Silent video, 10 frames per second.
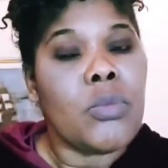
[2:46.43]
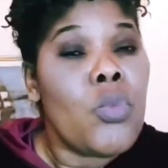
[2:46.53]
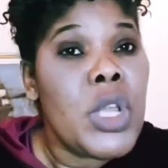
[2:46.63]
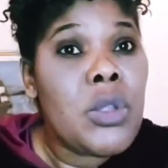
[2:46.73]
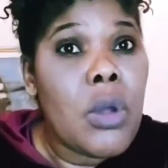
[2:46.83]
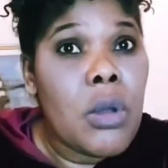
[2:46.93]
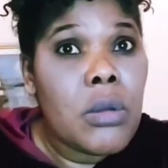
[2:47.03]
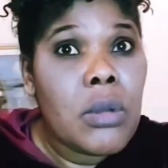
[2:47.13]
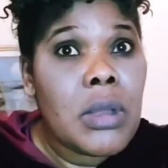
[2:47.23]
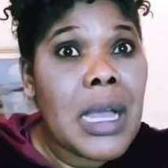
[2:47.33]
we don't
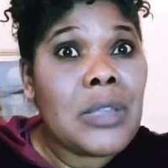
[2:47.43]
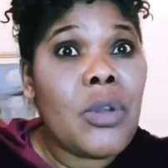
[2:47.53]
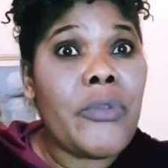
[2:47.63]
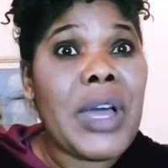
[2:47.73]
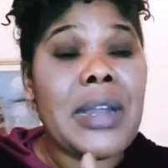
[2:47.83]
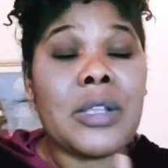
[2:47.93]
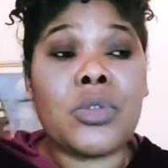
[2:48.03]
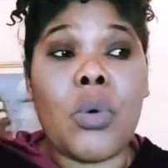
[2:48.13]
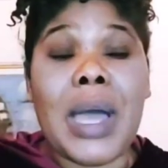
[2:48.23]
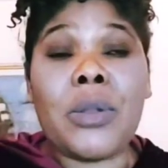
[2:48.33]
hand over
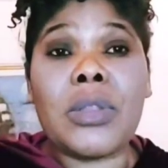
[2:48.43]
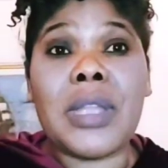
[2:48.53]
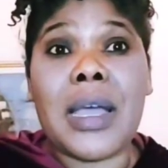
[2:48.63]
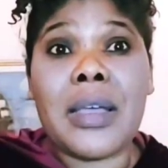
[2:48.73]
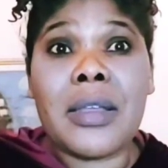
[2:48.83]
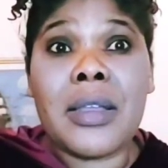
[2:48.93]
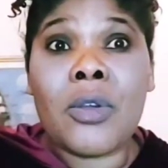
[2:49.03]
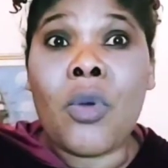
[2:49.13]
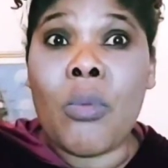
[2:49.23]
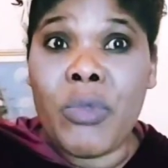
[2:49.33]
to another
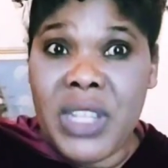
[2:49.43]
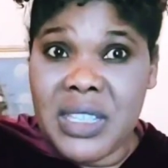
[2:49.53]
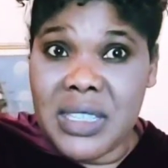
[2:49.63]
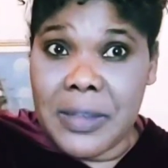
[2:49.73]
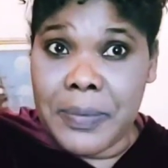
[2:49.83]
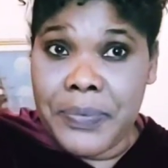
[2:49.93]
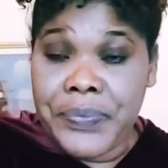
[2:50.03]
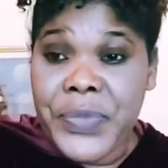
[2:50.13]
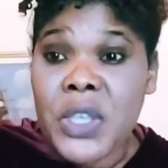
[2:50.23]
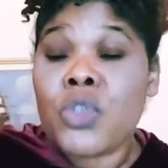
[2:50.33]
community.
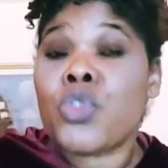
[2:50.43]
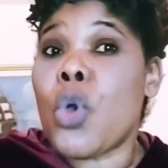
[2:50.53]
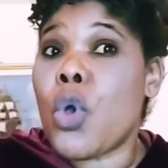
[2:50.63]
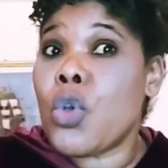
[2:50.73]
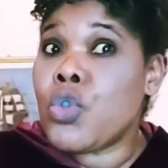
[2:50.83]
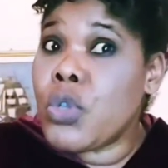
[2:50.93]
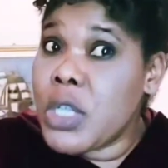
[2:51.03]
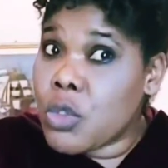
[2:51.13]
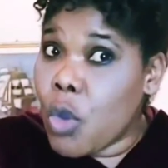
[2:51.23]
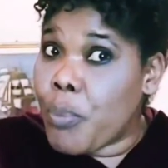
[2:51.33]
So you
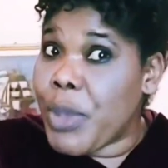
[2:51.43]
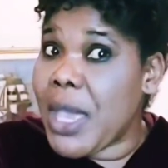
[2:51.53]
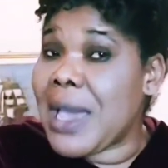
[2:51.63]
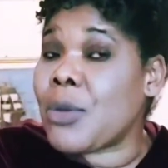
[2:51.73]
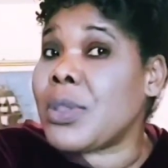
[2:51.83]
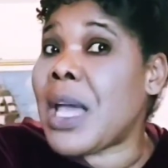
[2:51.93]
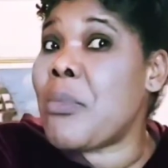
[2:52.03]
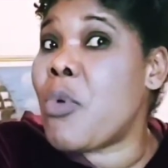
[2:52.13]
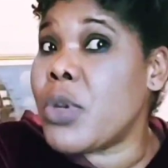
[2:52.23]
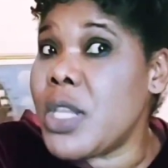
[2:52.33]
need to pay another
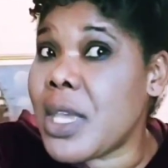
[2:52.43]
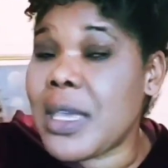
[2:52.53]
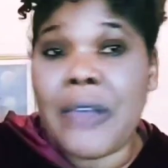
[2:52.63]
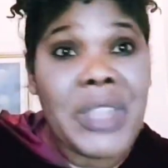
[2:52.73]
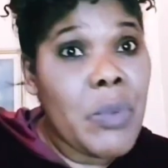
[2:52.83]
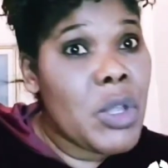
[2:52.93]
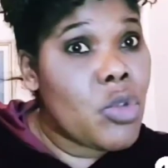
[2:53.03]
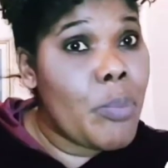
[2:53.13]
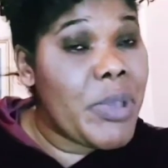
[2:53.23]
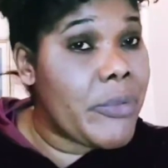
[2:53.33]
money after when you
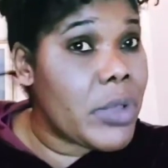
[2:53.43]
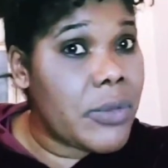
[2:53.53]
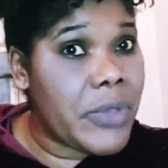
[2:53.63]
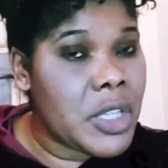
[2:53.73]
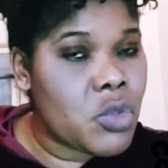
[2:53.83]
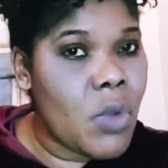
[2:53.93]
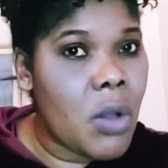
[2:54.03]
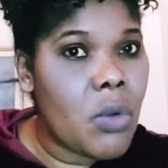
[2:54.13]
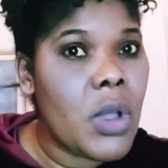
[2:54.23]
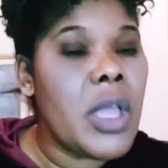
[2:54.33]
don't pay for the first
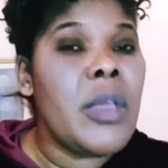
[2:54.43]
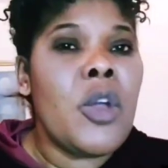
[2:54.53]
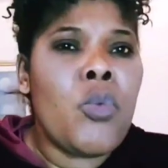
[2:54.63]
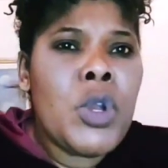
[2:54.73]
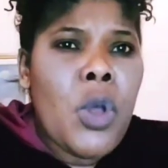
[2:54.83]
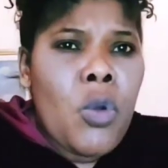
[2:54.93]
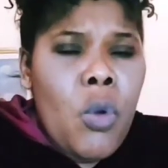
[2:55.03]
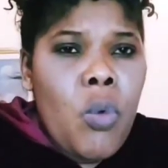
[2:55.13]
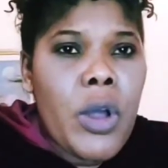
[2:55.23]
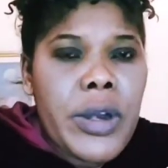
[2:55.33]
one. We not go
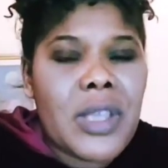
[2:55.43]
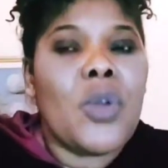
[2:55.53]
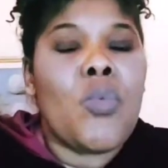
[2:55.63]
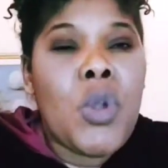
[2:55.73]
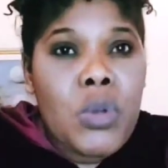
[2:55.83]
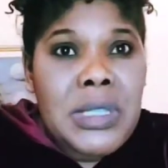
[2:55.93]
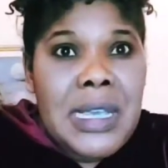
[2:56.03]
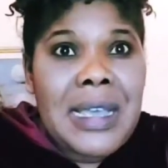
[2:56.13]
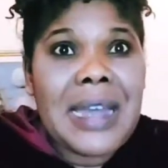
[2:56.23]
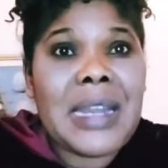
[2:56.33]
worry. We go
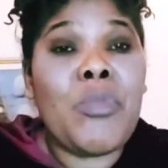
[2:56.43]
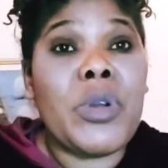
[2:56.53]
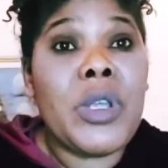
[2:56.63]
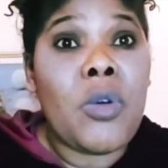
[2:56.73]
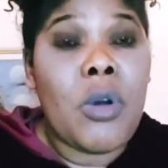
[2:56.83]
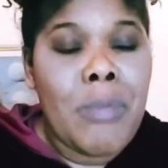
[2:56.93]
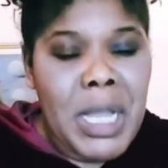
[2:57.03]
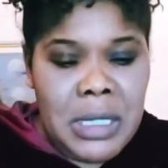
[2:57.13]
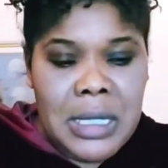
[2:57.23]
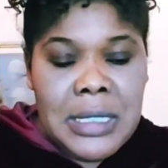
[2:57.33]
see carry money come
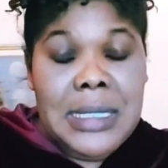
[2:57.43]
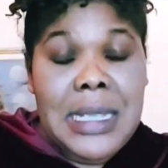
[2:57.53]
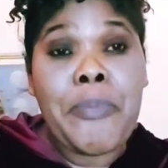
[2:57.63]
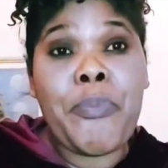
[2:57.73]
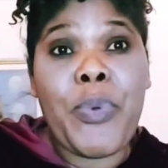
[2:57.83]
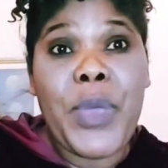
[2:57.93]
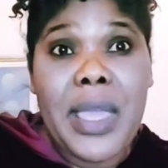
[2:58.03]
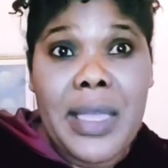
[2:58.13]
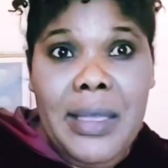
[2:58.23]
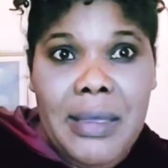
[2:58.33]
out. They
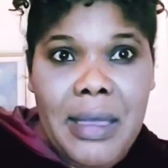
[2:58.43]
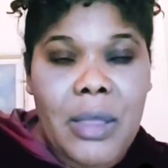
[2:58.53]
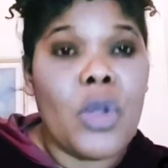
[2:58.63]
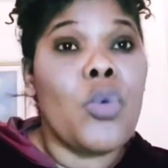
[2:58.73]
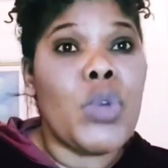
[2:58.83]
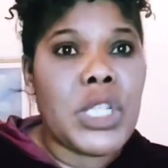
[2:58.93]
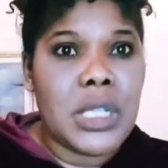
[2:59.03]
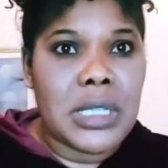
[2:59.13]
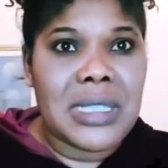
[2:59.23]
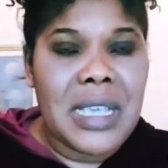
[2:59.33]
pay again, which
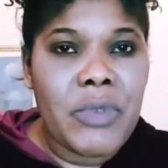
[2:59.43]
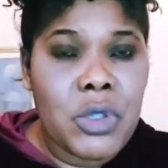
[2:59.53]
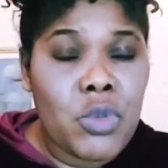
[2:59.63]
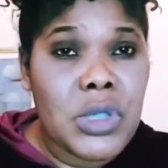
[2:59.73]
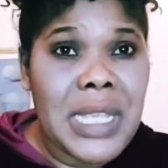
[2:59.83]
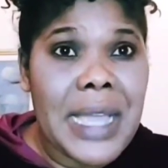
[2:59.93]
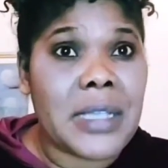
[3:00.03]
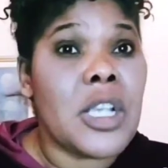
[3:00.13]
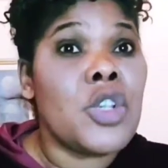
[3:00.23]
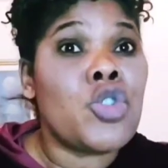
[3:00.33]
is seven, two
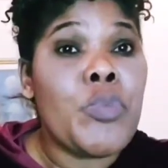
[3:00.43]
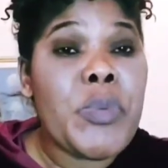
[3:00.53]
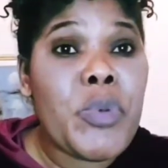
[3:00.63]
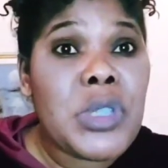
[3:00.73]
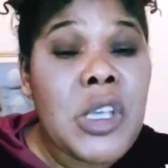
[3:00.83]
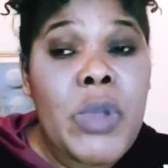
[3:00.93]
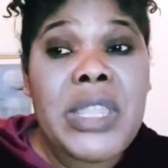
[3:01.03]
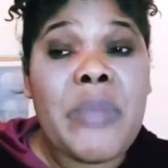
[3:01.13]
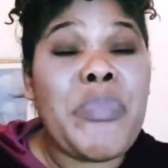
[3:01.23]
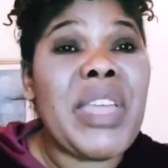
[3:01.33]
times. Some people they where
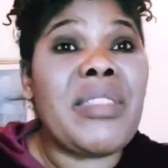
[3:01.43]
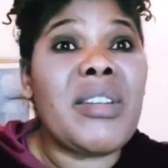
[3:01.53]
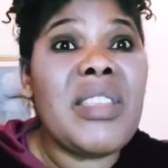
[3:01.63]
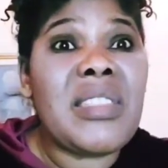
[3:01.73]
they pay three